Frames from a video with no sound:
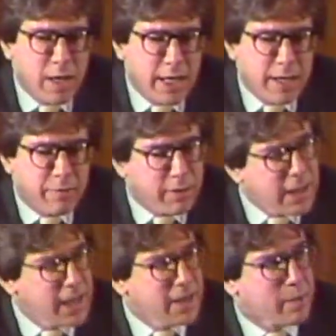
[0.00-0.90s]
In
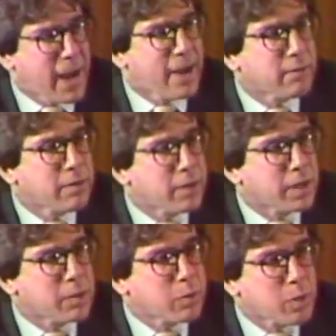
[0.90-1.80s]
thinking about
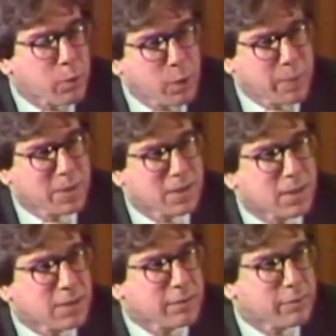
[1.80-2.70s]
the
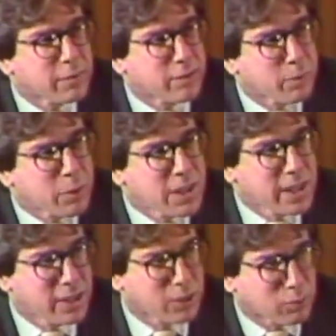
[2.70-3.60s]
purposes of
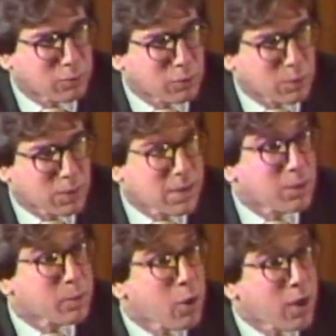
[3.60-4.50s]
particular rules that
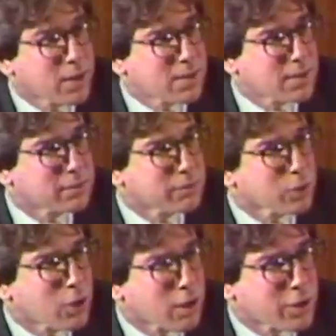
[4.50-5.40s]
are parts of
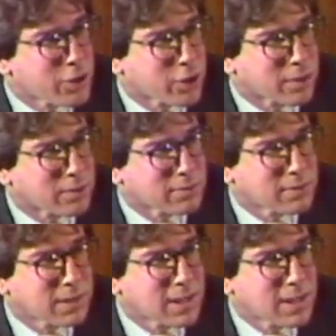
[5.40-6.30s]
larger
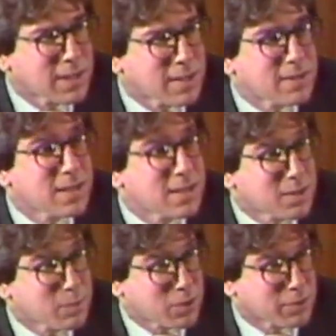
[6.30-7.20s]

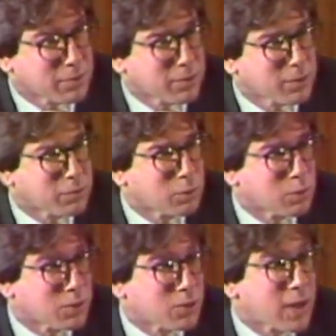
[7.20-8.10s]
systems of
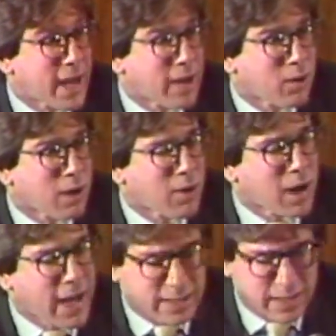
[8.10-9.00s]
rules or
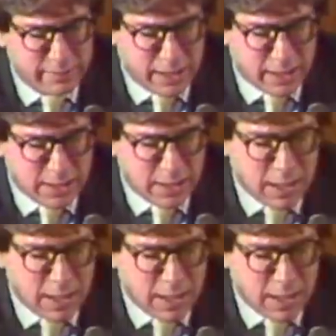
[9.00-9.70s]
activities,